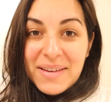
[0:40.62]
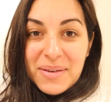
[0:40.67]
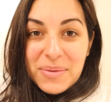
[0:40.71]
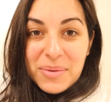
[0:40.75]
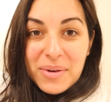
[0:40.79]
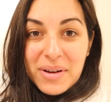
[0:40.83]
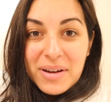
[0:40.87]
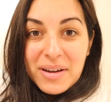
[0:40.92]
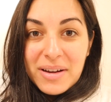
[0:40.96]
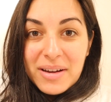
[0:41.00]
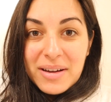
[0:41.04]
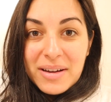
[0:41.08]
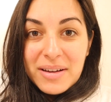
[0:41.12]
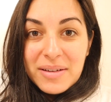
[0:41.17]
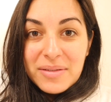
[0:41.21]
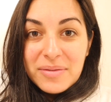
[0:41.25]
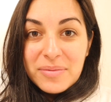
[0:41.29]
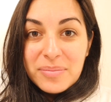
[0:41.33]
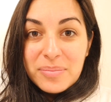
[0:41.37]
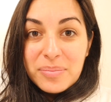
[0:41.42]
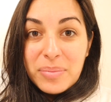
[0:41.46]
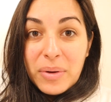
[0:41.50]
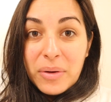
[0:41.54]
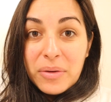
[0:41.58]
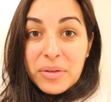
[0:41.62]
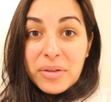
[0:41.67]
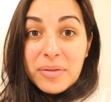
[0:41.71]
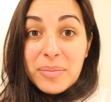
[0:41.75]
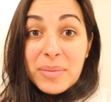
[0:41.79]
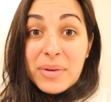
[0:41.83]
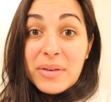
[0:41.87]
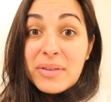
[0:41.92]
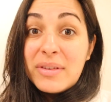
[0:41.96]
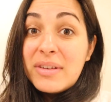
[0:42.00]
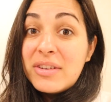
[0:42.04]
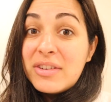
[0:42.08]
we're both
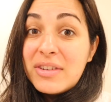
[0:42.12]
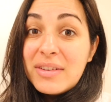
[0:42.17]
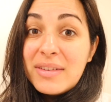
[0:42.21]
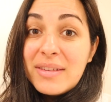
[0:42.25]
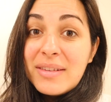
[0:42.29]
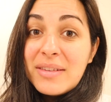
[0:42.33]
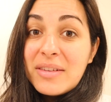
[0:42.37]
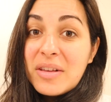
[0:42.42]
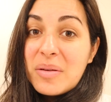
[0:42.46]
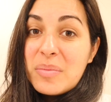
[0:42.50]
musicians,